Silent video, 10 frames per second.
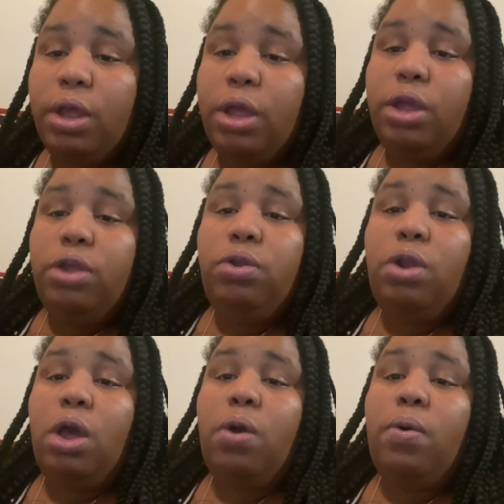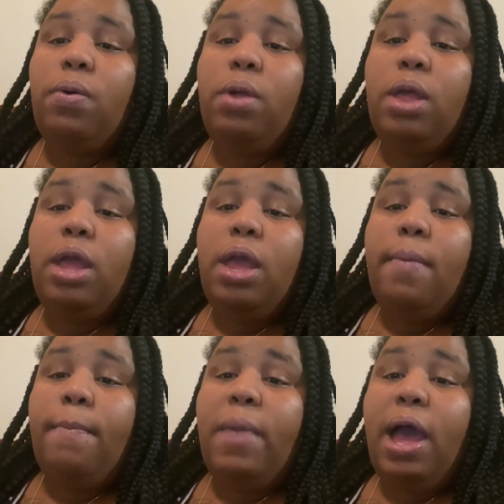you know,
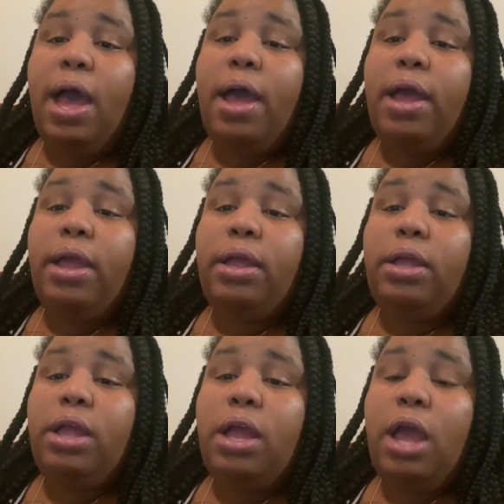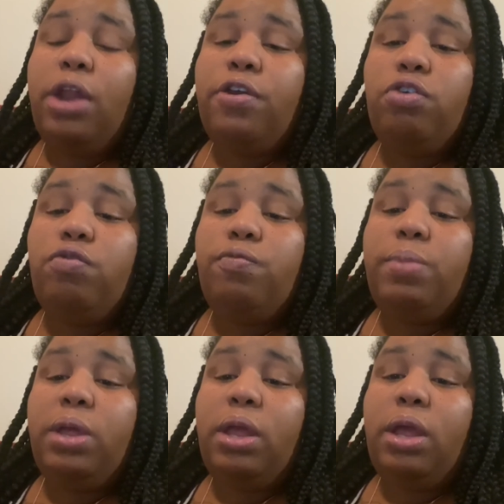I know you've
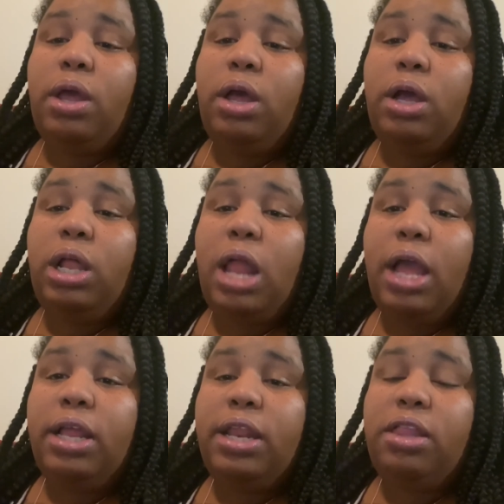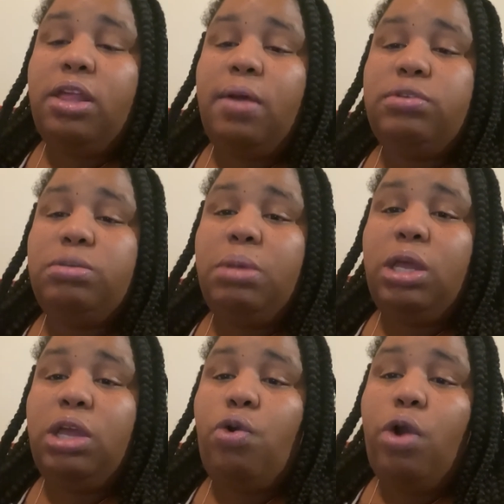been a client that's come to
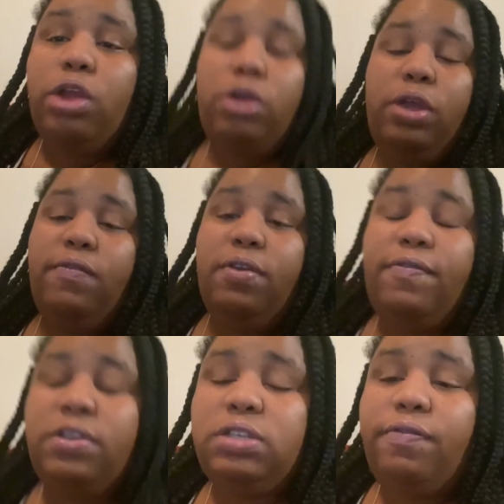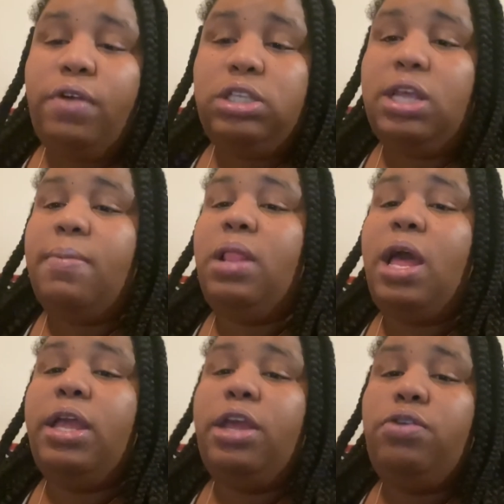me, or even if it's a first time
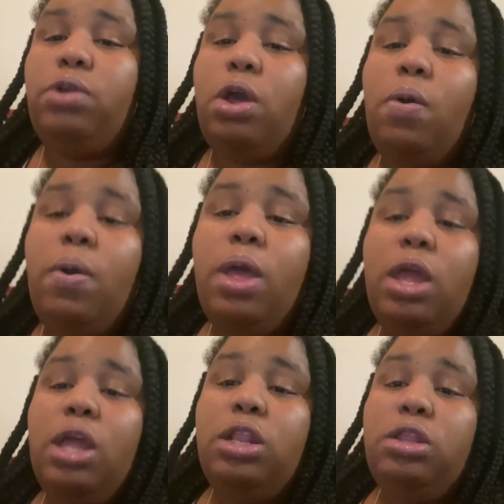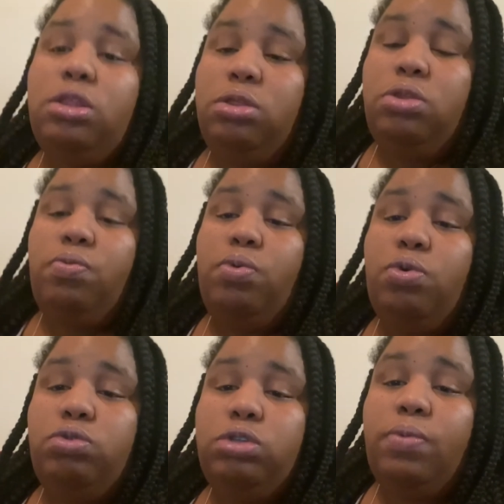client, the
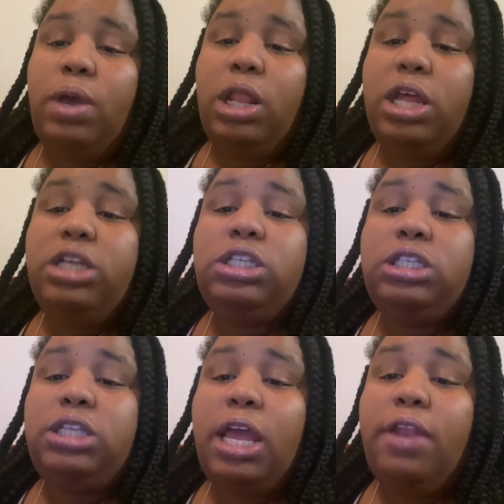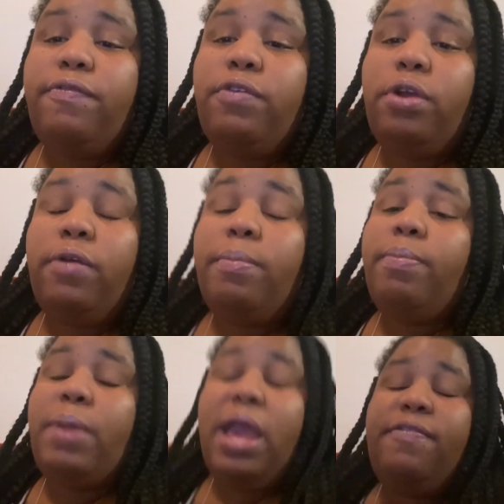rules and regulations say that if you're
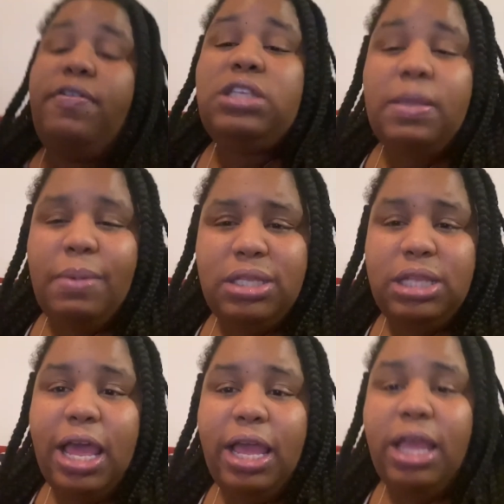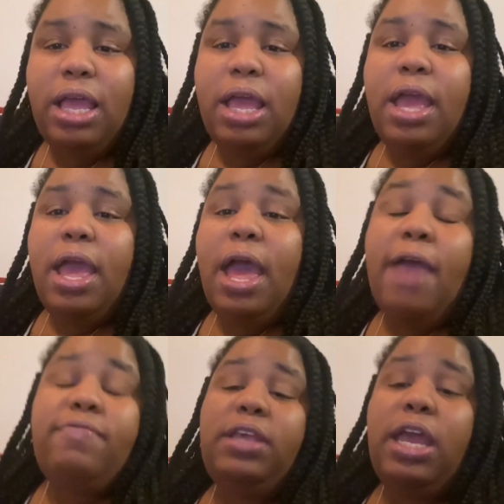past 15 minutes late, I
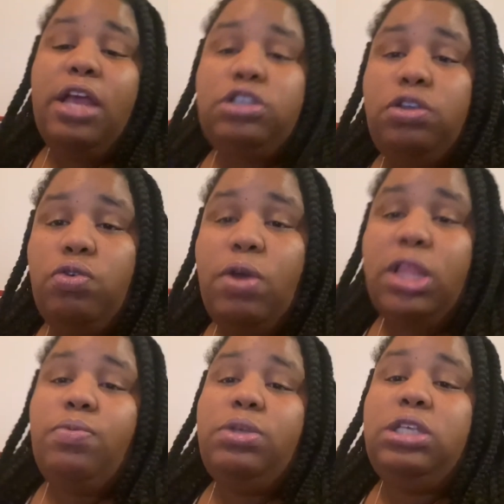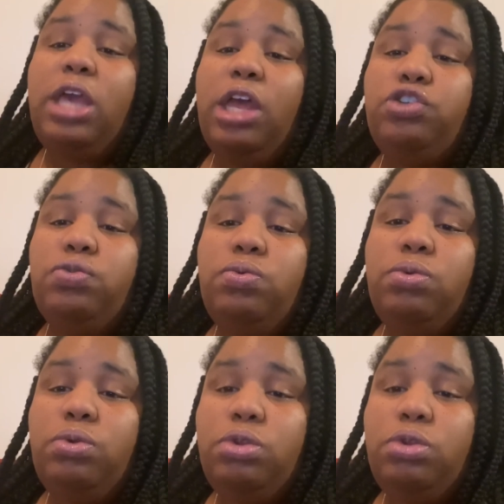have to cancel you. You have to reschedule. You